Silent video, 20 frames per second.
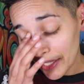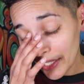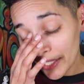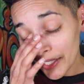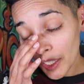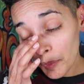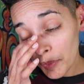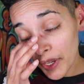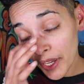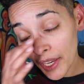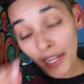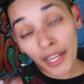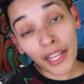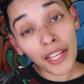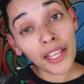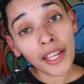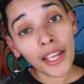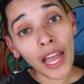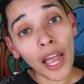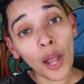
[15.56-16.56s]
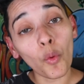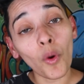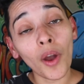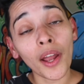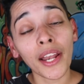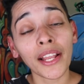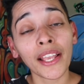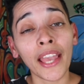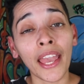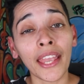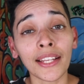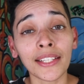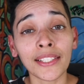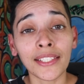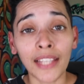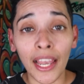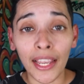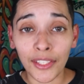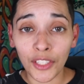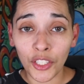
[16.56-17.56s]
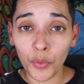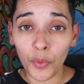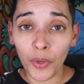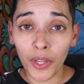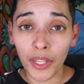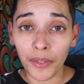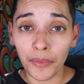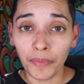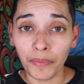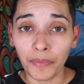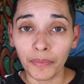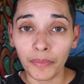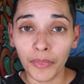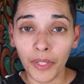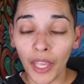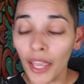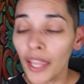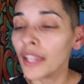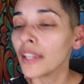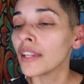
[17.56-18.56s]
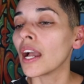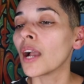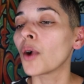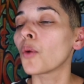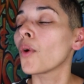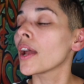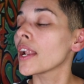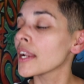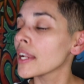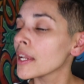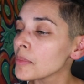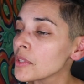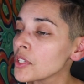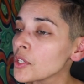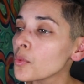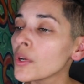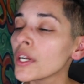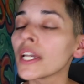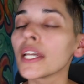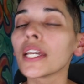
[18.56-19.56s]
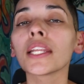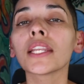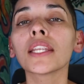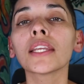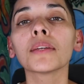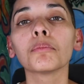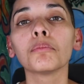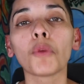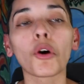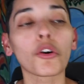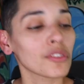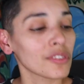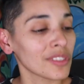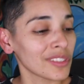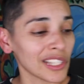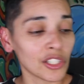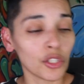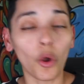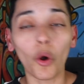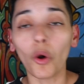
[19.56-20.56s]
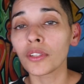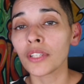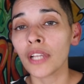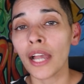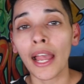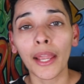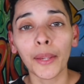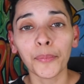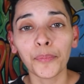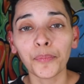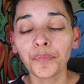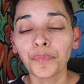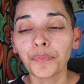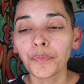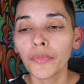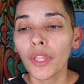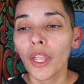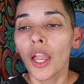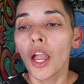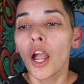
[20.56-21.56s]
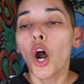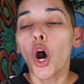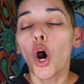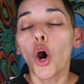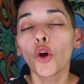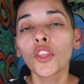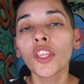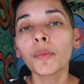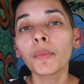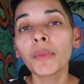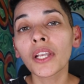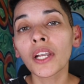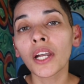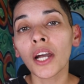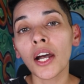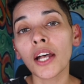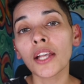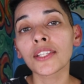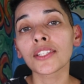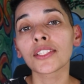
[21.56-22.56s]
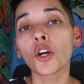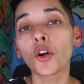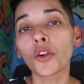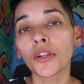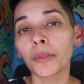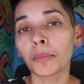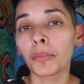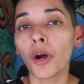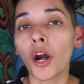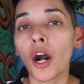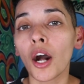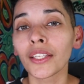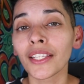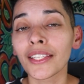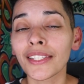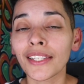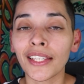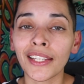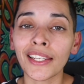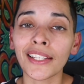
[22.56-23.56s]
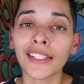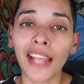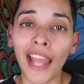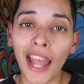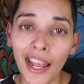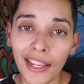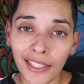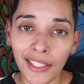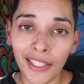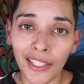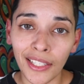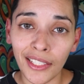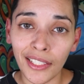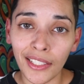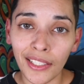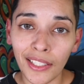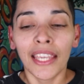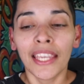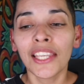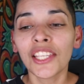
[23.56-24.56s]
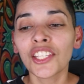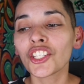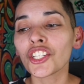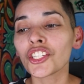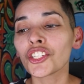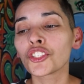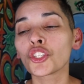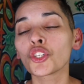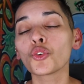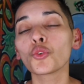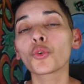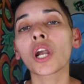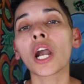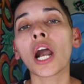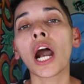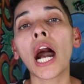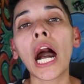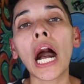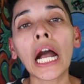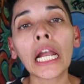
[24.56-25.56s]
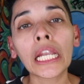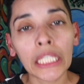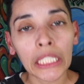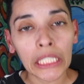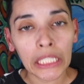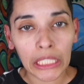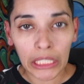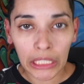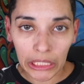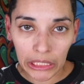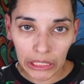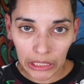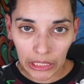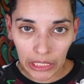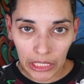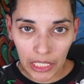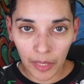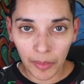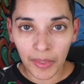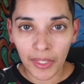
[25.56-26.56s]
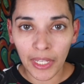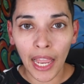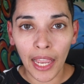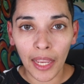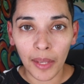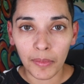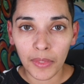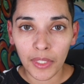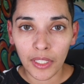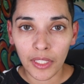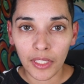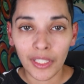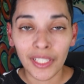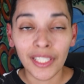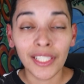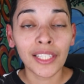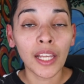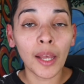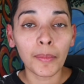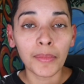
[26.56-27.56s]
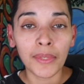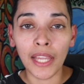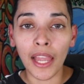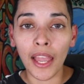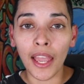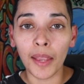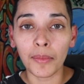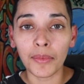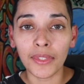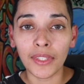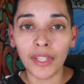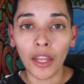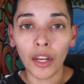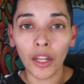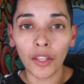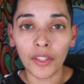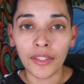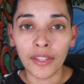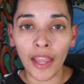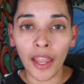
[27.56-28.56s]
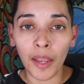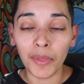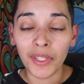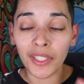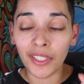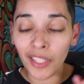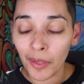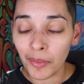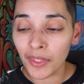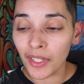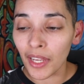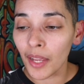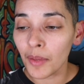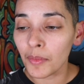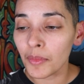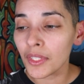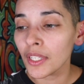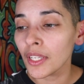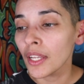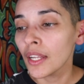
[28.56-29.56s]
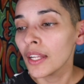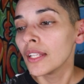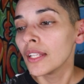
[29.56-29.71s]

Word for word: In the beginning, I wanted K S I to win, okay? I wanted him to win most this whole time. Only because Logan Paul needs to get his ass kicked. He's just too cocky sometimes. Sometimes, not all the time, but sometimes.